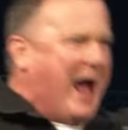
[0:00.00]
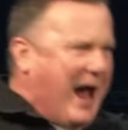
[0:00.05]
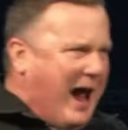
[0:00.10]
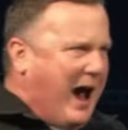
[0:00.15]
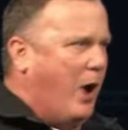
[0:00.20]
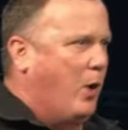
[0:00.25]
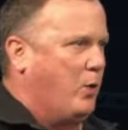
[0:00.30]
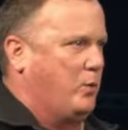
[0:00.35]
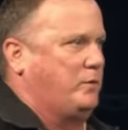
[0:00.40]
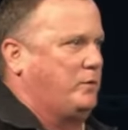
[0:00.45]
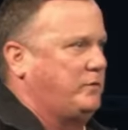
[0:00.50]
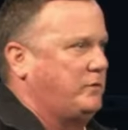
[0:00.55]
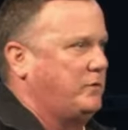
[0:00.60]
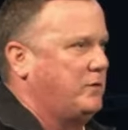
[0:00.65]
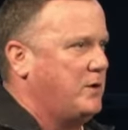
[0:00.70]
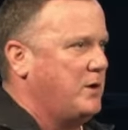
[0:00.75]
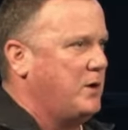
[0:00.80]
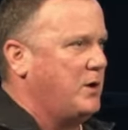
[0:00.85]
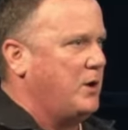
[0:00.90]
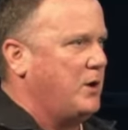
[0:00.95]
out,
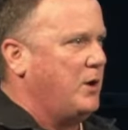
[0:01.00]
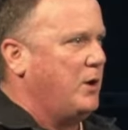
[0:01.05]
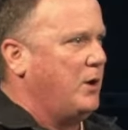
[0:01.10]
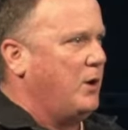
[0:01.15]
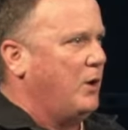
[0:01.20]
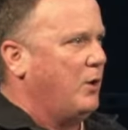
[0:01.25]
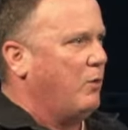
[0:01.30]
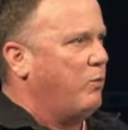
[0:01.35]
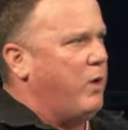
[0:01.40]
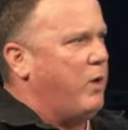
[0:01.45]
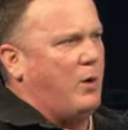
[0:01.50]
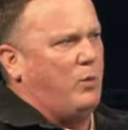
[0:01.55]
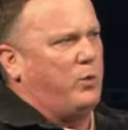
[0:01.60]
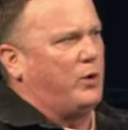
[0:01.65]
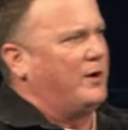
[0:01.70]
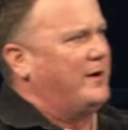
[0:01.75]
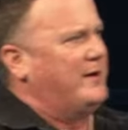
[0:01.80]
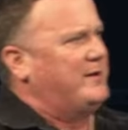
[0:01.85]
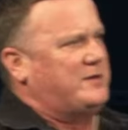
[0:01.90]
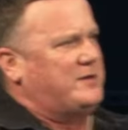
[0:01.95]
what
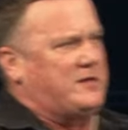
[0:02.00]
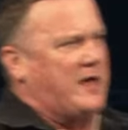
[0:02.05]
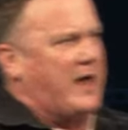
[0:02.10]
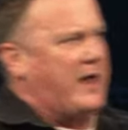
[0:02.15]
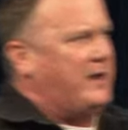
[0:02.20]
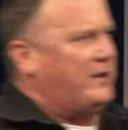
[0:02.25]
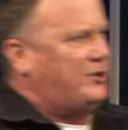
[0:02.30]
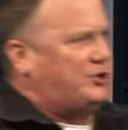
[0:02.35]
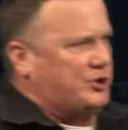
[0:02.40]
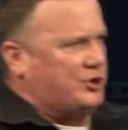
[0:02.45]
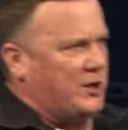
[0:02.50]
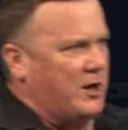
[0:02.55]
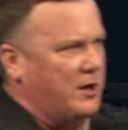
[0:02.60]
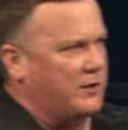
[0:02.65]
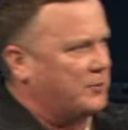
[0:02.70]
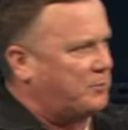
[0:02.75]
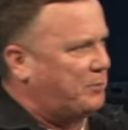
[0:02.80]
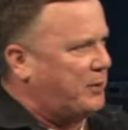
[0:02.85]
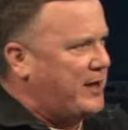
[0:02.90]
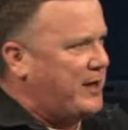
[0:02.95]
we're engaging
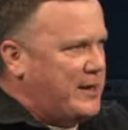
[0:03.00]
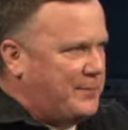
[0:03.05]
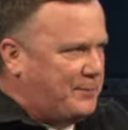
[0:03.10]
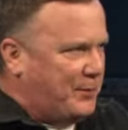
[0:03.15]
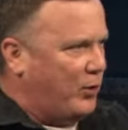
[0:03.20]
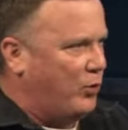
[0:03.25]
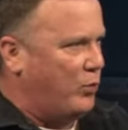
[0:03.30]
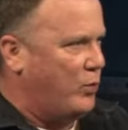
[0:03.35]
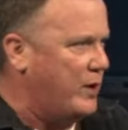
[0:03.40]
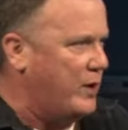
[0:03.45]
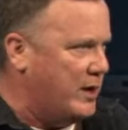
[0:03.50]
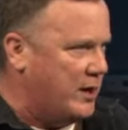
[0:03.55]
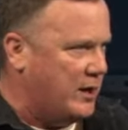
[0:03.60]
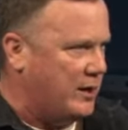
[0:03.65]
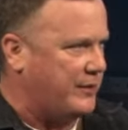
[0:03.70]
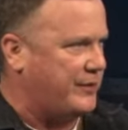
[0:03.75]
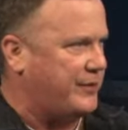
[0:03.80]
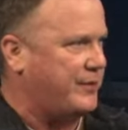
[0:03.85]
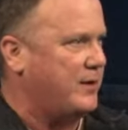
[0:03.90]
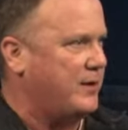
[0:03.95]
other people
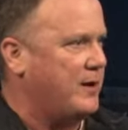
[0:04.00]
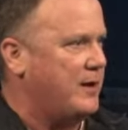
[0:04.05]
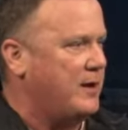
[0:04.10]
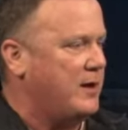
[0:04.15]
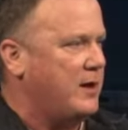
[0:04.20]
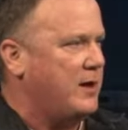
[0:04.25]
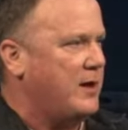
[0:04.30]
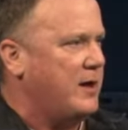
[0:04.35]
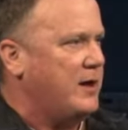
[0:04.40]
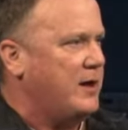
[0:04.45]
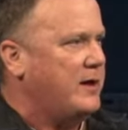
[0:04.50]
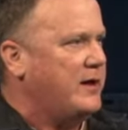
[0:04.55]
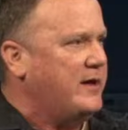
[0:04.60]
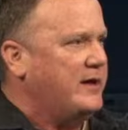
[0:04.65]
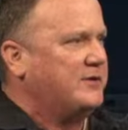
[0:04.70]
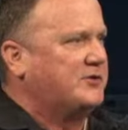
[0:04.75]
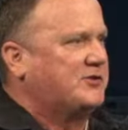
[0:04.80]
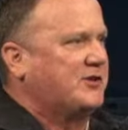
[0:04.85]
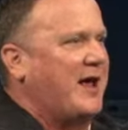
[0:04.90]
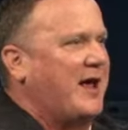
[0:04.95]
with
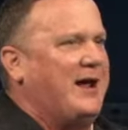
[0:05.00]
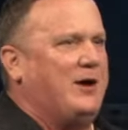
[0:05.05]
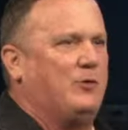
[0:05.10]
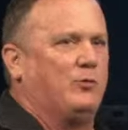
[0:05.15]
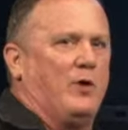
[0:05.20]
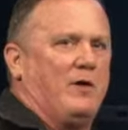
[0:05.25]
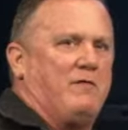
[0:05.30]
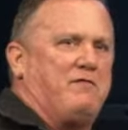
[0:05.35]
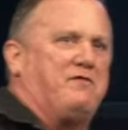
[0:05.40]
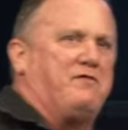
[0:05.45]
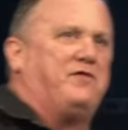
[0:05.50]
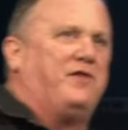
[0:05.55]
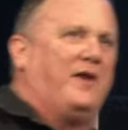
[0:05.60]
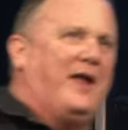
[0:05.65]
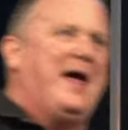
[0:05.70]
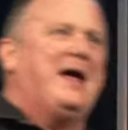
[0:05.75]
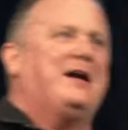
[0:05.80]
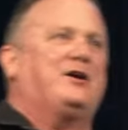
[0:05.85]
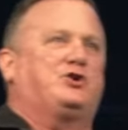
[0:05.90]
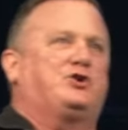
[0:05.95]
is a
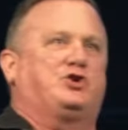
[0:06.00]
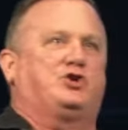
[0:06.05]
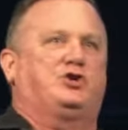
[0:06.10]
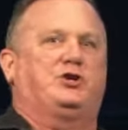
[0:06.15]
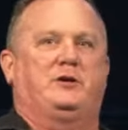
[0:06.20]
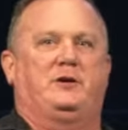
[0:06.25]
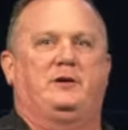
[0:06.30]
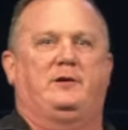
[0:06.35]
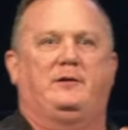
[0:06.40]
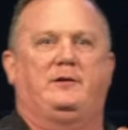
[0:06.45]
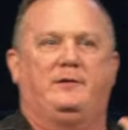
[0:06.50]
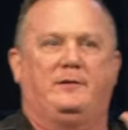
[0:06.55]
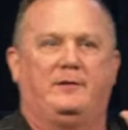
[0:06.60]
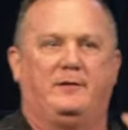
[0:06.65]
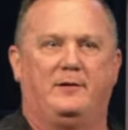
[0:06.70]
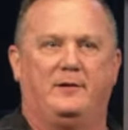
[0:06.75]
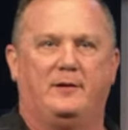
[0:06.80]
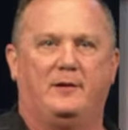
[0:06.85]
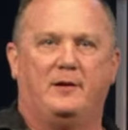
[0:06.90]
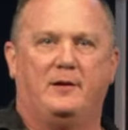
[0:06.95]
reflection
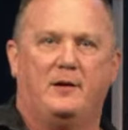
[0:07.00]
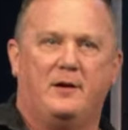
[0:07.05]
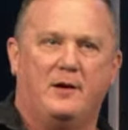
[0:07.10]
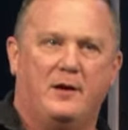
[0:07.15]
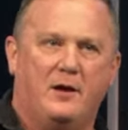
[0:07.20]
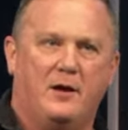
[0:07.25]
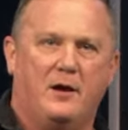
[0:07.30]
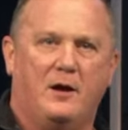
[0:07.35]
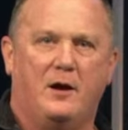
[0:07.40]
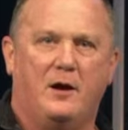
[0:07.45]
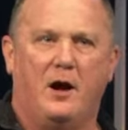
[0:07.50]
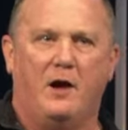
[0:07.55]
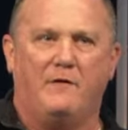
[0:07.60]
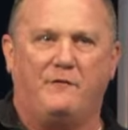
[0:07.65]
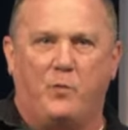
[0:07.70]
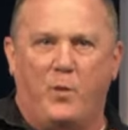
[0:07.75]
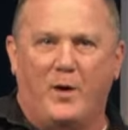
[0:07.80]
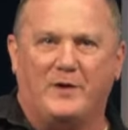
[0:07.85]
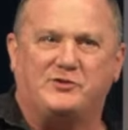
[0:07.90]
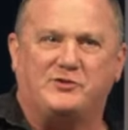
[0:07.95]
of
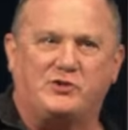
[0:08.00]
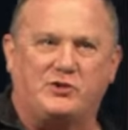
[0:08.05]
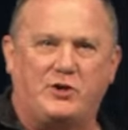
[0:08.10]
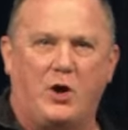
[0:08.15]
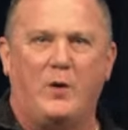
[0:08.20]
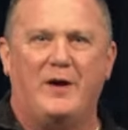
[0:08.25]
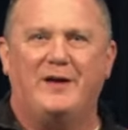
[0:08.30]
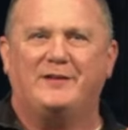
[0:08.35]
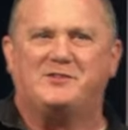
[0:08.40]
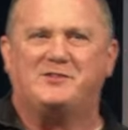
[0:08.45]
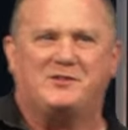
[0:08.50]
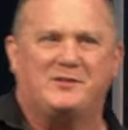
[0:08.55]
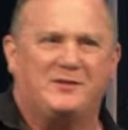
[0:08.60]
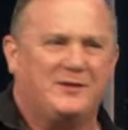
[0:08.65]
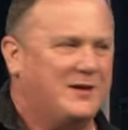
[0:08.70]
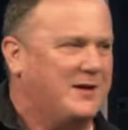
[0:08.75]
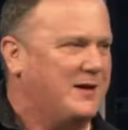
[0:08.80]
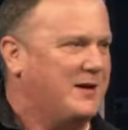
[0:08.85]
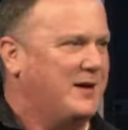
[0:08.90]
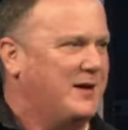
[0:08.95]
what's going on.
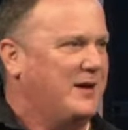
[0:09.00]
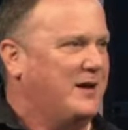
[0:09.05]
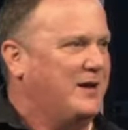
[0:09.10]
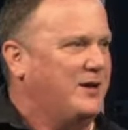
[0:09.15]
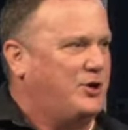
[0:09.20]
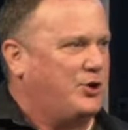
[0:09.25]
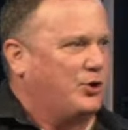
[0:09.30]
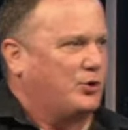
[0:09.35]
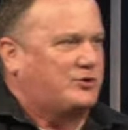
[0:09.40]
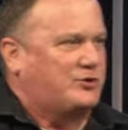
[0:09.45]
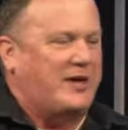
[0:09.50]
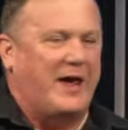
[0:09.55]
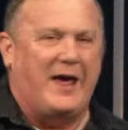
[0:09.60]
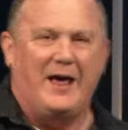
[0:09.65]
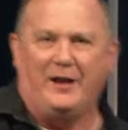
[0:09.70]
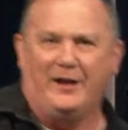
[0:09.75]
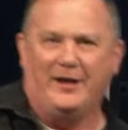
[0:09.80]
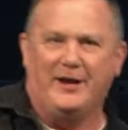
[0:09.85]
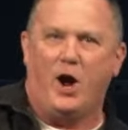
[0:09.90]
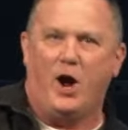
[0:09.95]
You're
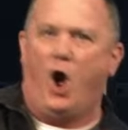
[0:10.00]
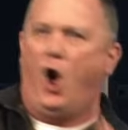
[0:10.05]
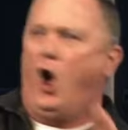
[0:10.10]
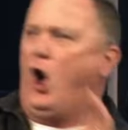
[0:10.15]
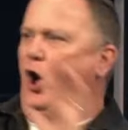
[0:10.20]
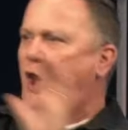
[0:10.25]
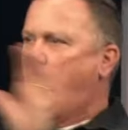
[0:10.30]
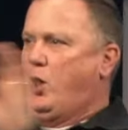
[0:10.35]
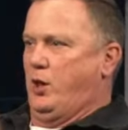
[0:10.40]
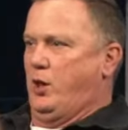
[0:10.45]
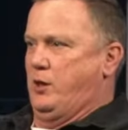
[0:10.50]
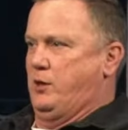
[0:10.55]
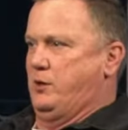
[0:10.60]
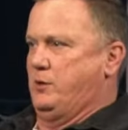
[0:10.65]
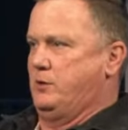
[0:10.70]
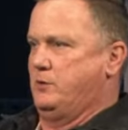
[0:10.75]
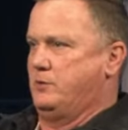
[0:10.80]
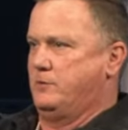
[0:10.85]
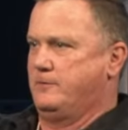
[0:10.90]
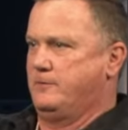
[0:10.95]
telling all
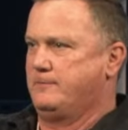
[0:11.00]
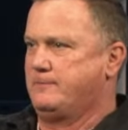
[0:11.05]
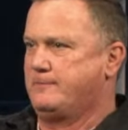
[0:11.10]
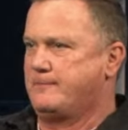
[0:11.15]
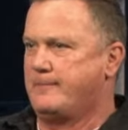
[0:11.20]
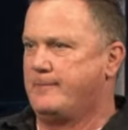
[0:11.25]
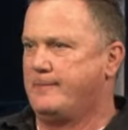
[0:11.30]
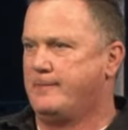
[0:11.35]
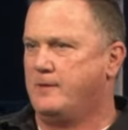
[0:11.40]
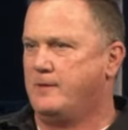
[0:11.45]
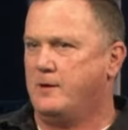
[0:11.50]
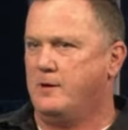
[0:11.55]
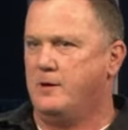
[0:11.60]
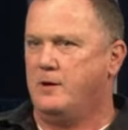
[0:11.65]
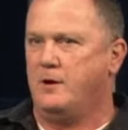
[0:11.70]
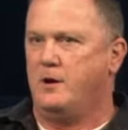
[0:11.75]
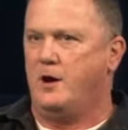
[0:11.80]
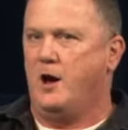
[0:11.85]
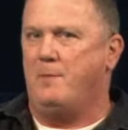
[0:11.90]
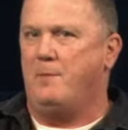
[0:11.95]

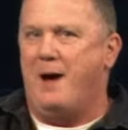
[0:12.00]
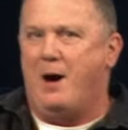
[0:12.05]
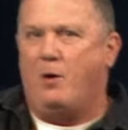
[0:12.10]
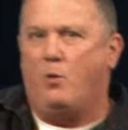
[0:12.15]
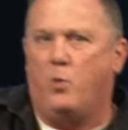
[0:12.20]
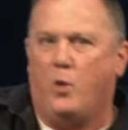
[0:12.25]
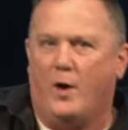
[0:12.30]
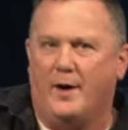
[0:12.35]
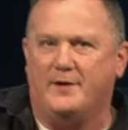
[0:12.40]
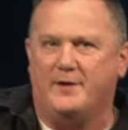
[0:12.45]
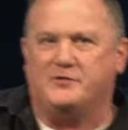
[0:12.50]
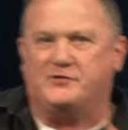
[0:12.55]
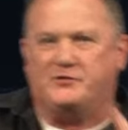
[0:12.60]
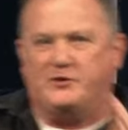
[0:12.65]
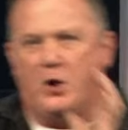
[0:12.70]
about what is